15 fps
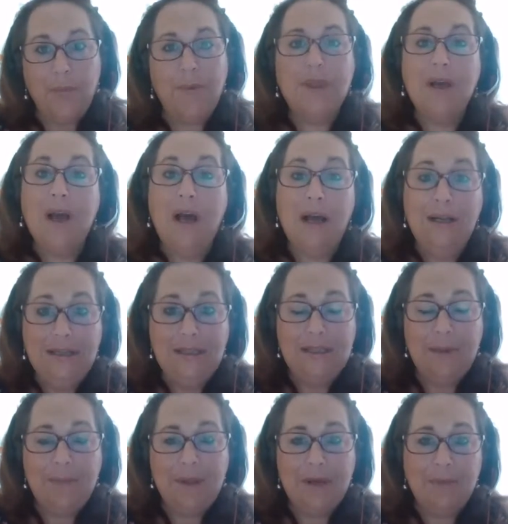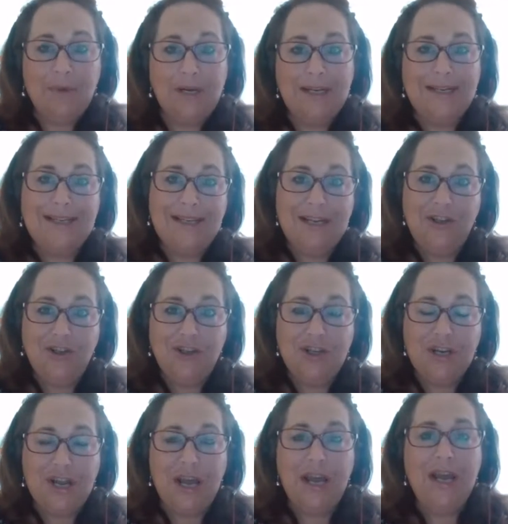But the concept that I'm going to teach
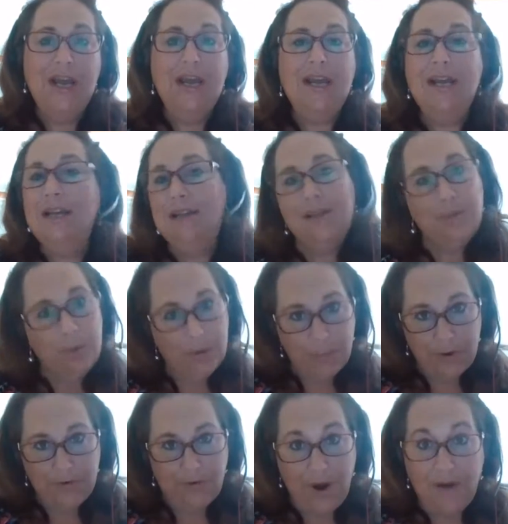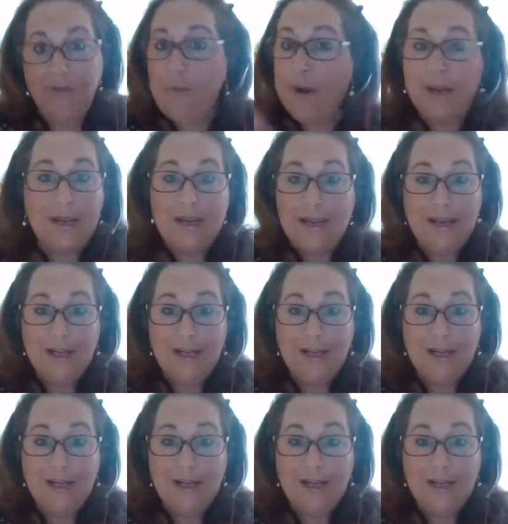today is appropriate for everybody,